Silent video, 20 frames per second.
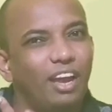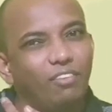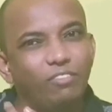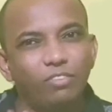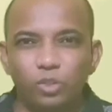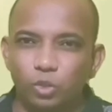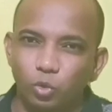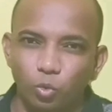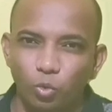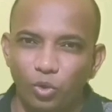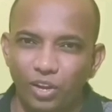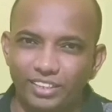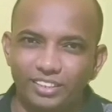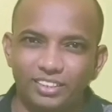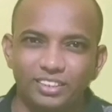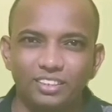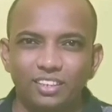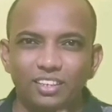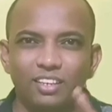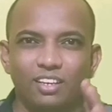we have
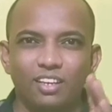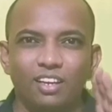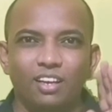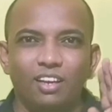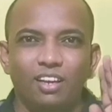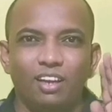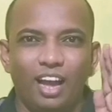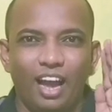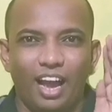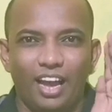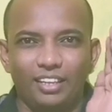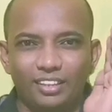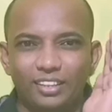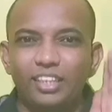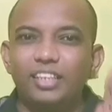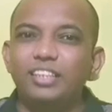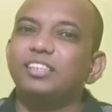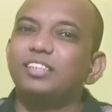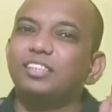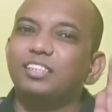2x,
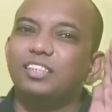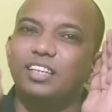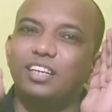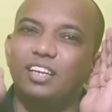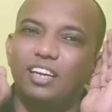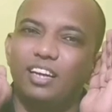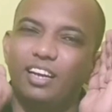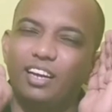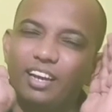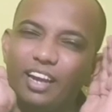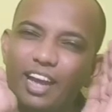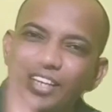and this